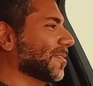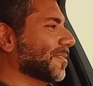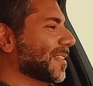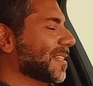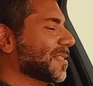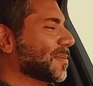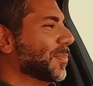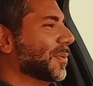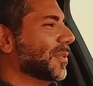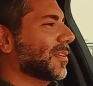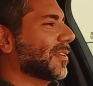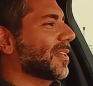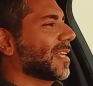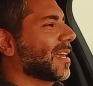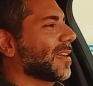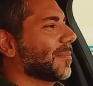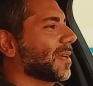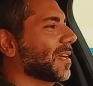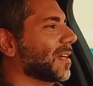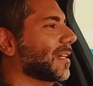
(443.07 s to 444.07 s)
let's put all
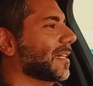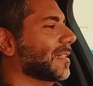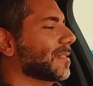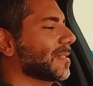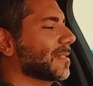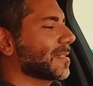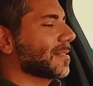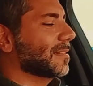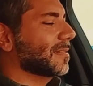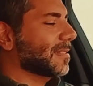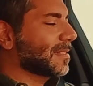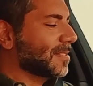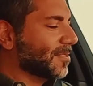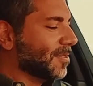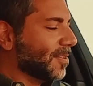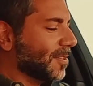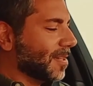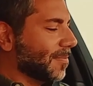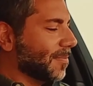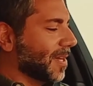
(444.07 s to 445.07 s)
that behind us and let's
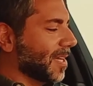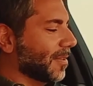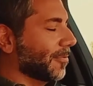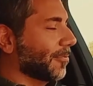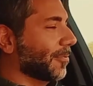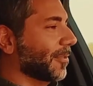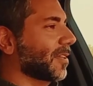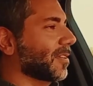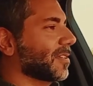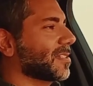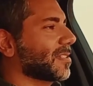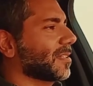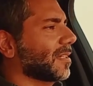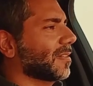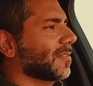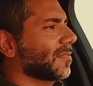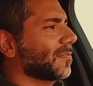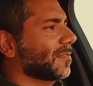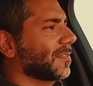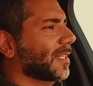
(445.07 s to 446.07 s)
talk about the real stuff.